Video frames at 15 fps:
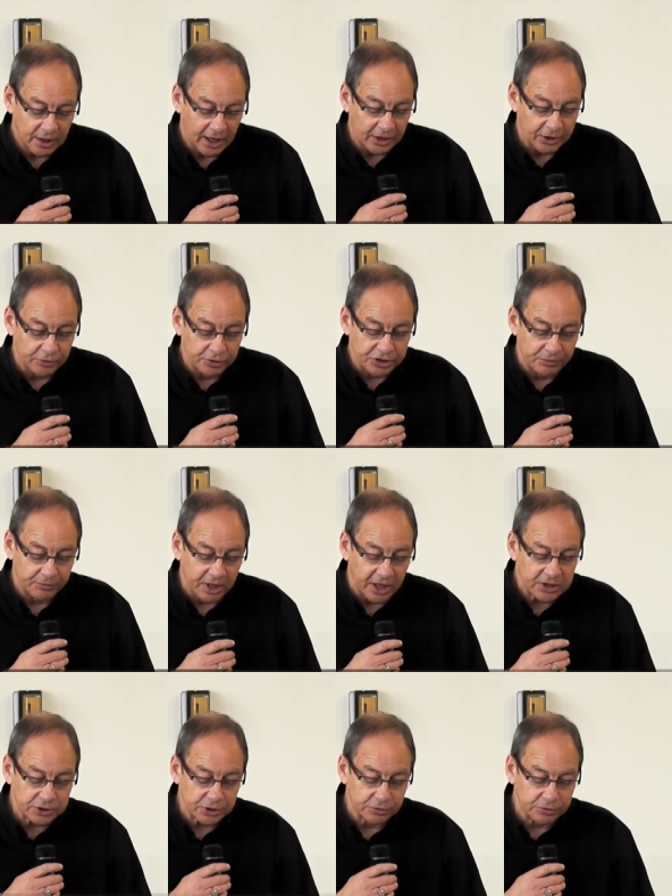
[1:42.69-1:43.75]
And you shall
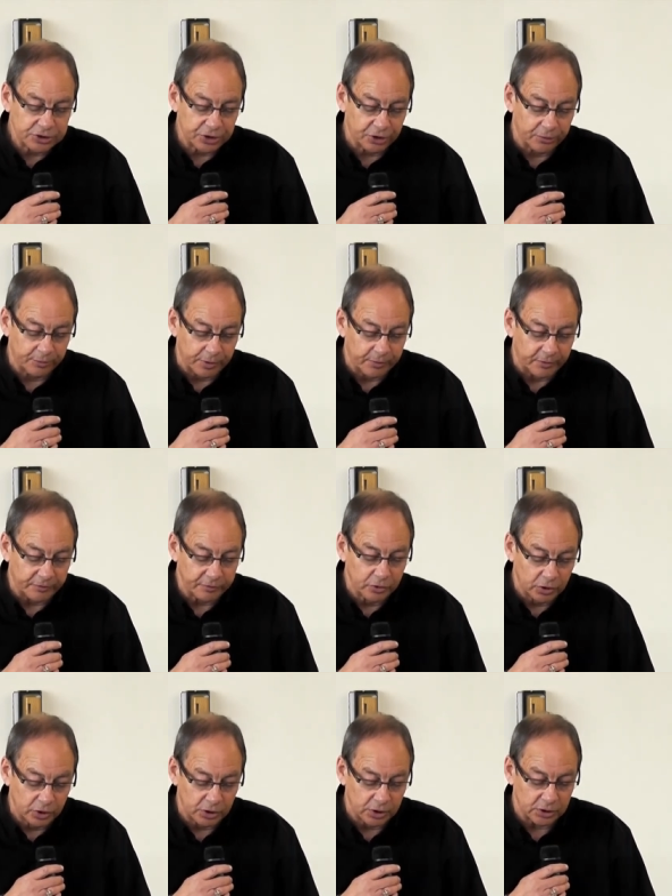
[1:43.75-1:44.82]
make two cherubim of
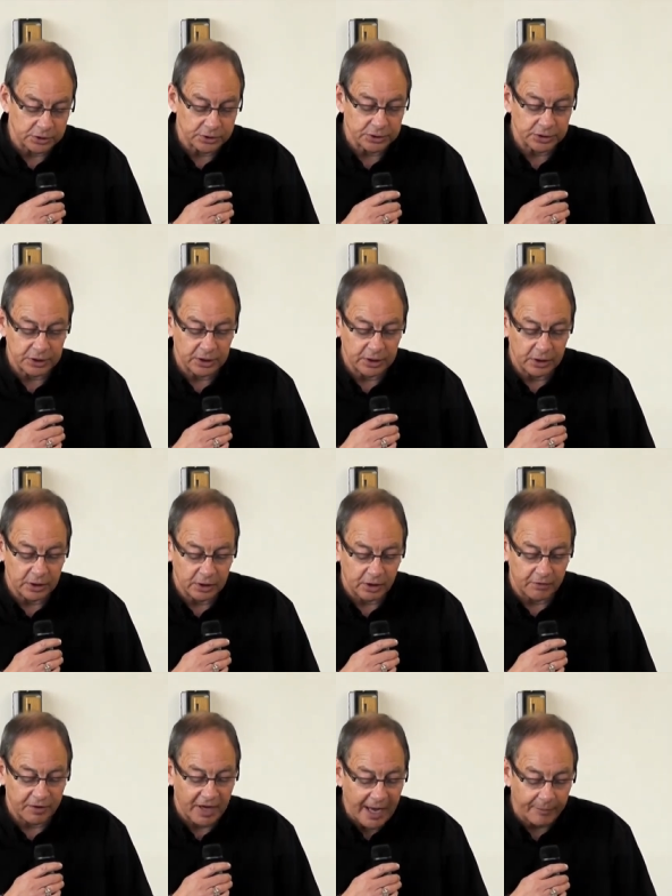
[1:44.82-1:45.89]
gold,
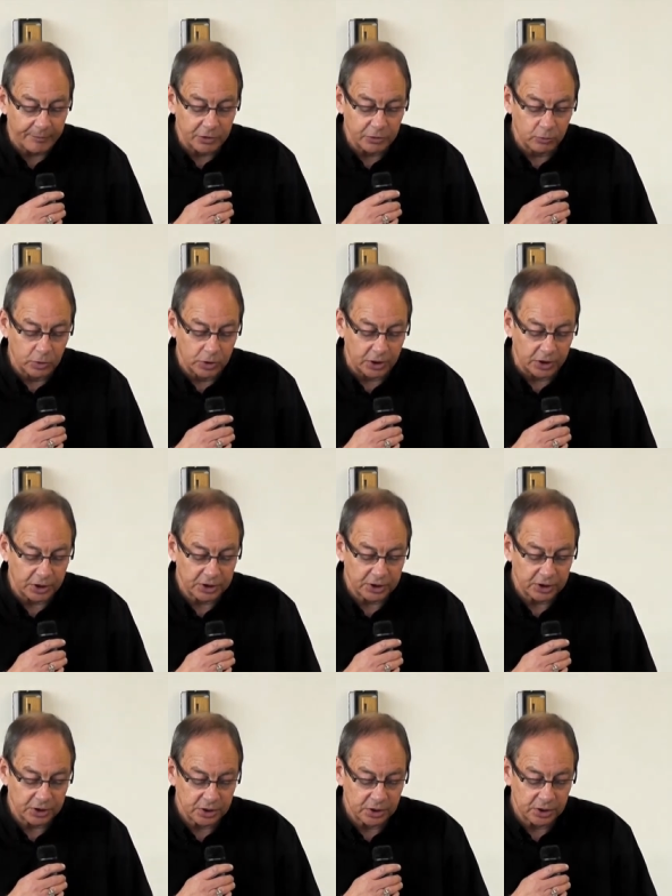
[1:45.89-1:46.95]
of hammered work.
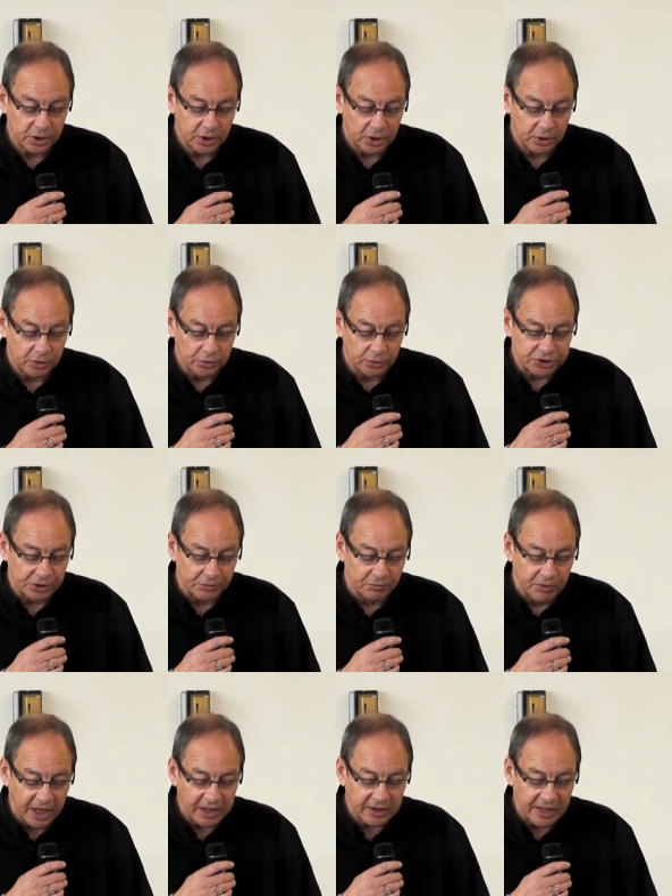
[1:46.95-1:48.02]
You shall
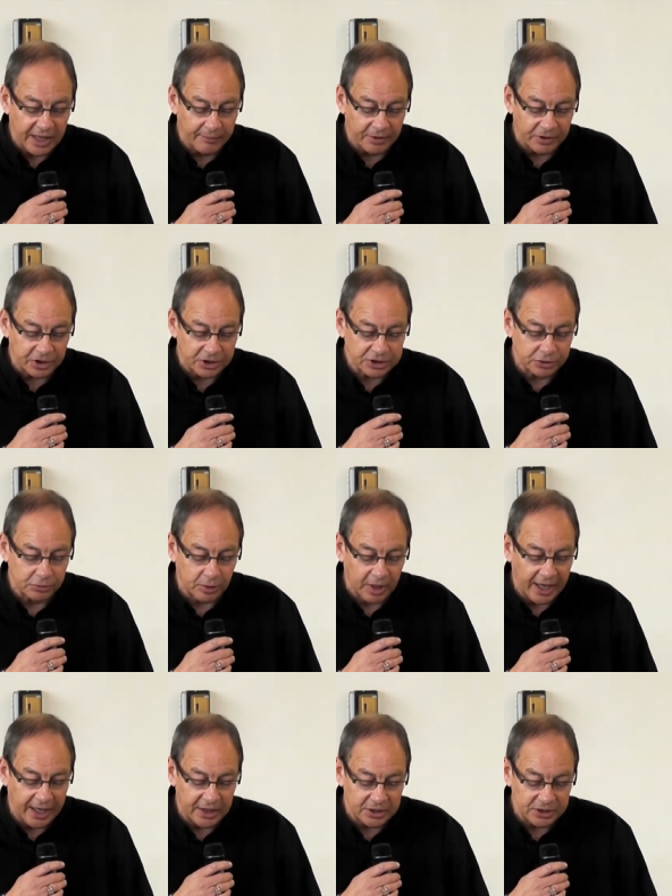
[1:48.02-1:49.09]
make them at the two
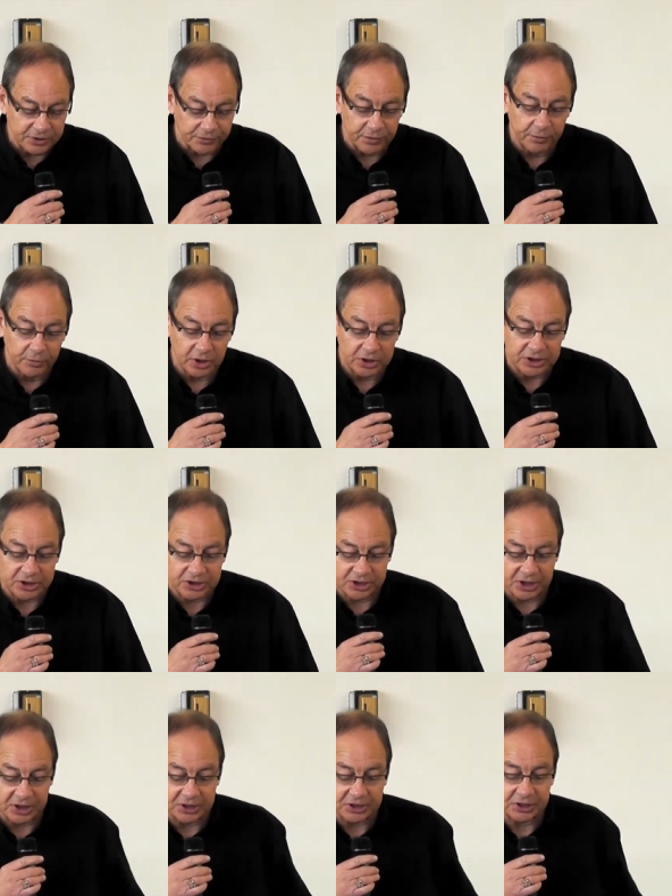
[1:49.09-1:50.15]
ends of the mercy
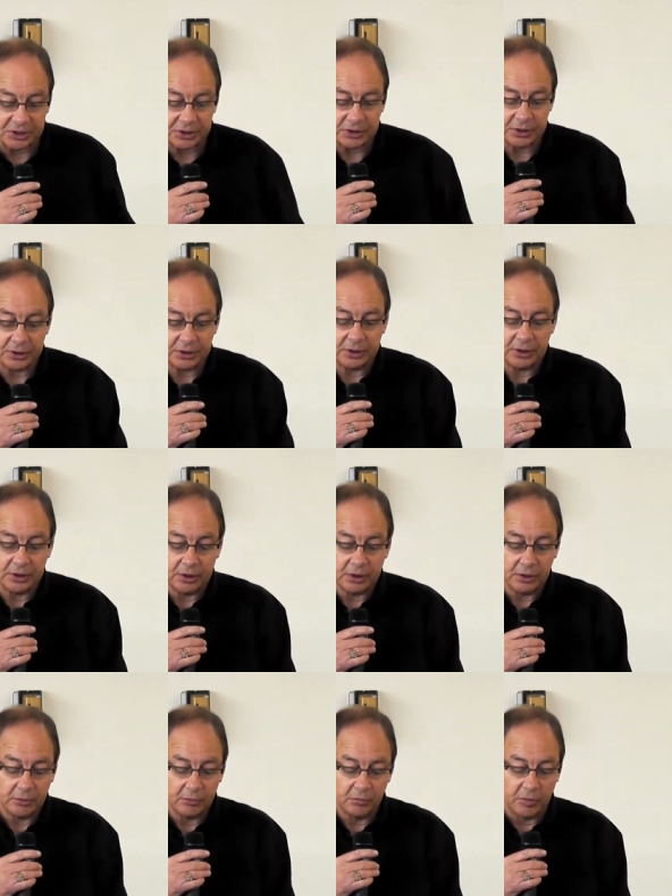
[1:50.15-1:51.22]
seat.
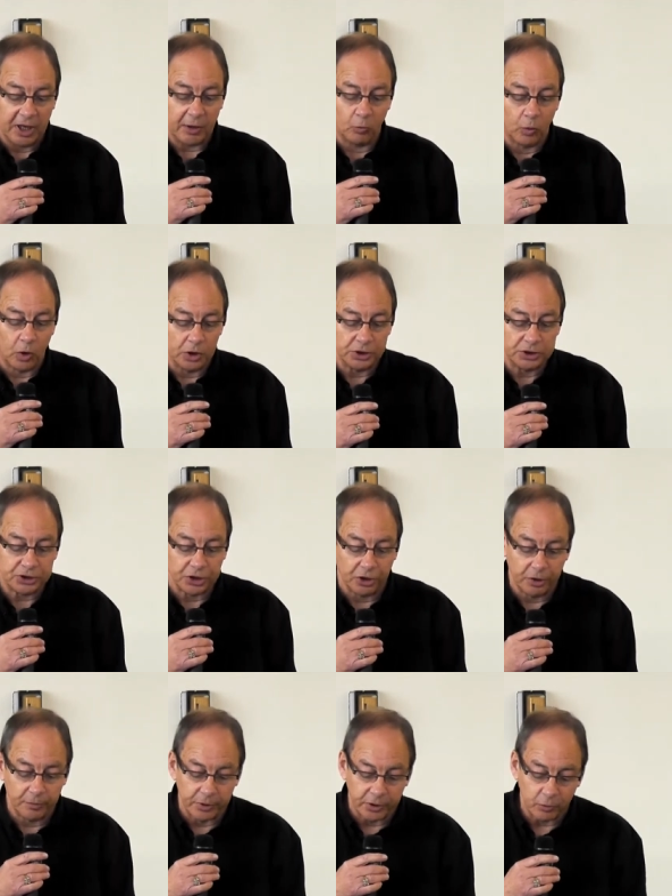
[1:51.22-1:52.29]
Make one
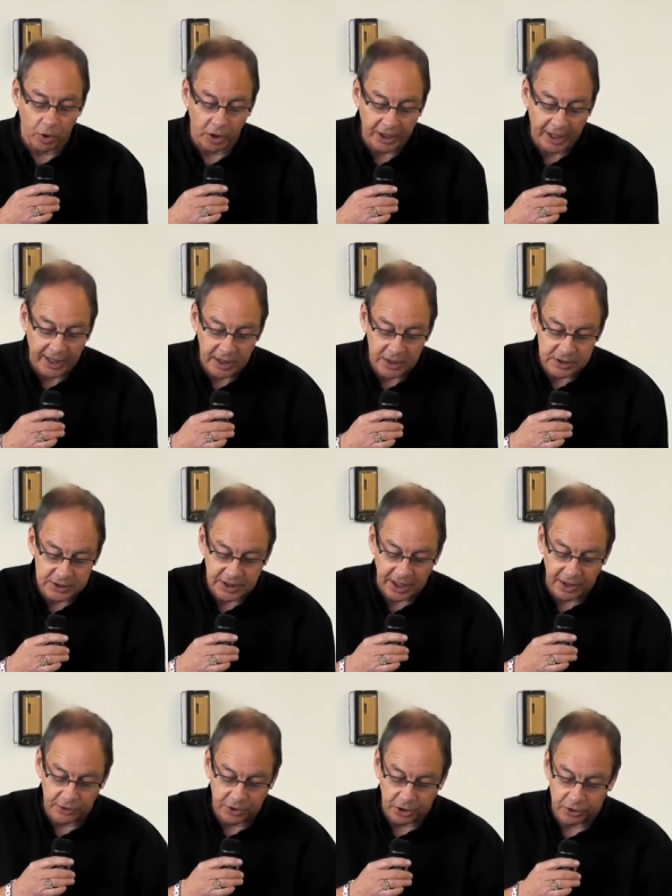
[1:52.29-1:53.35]
cherub at one end,
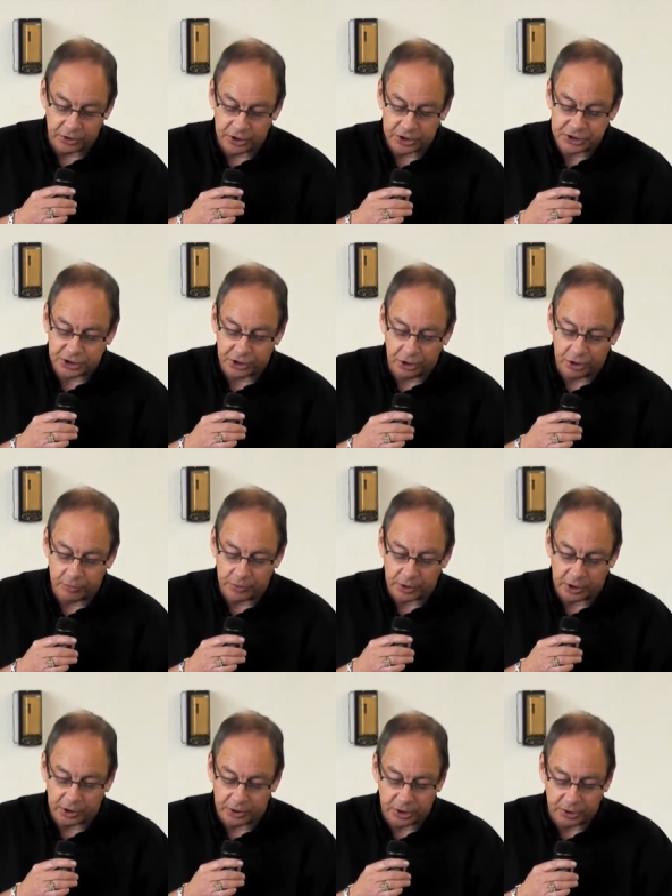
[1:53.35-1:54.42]
and the other cherub
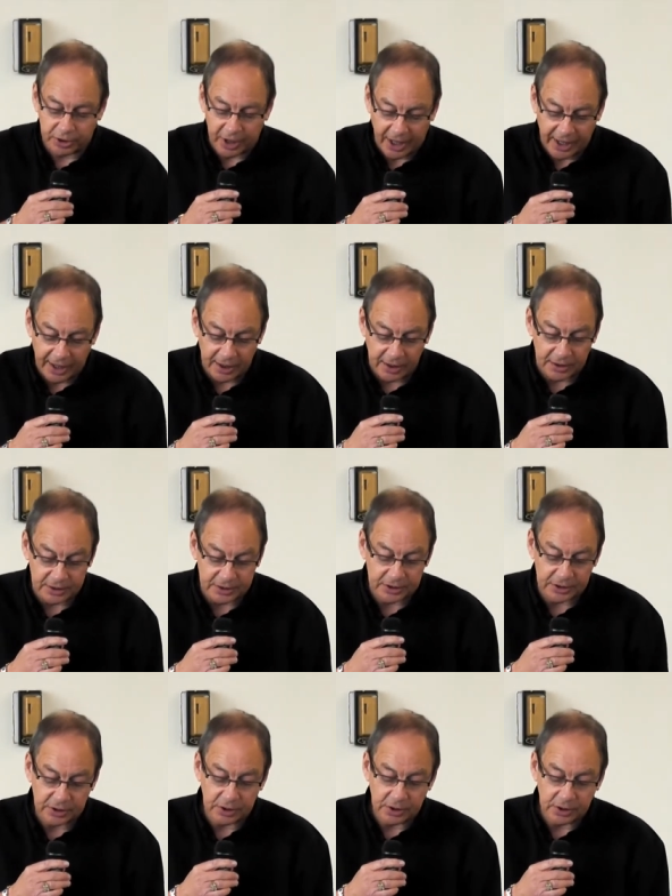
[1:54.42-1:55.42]
at the other end.